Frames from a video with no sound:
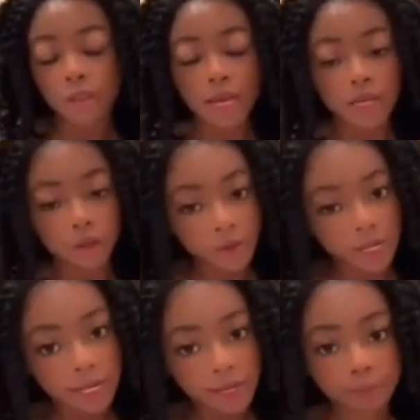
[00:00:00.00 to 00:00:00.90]
live in
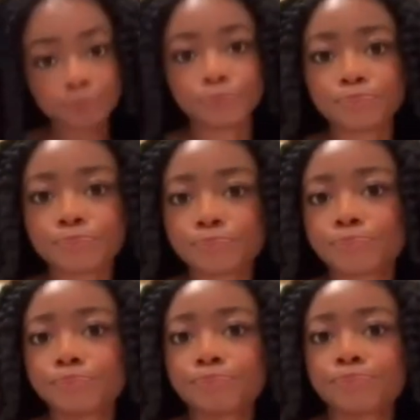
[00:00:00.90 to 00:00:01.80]
LA and you've tried
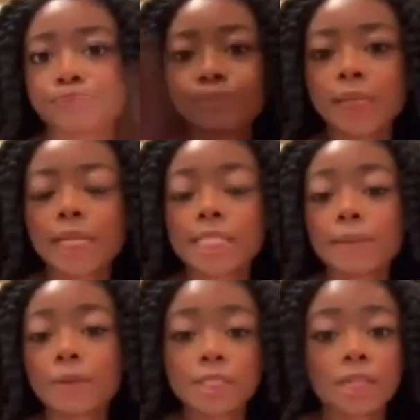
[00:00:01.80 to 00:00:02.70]
fufu
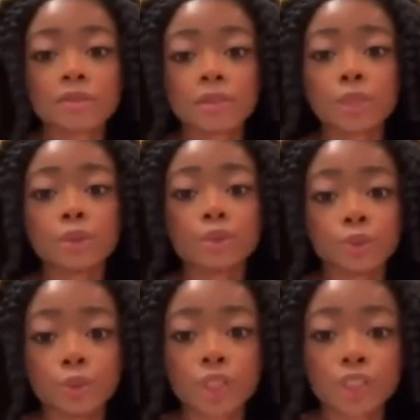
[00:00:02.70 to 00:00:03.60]
before, like, and you've bought it at a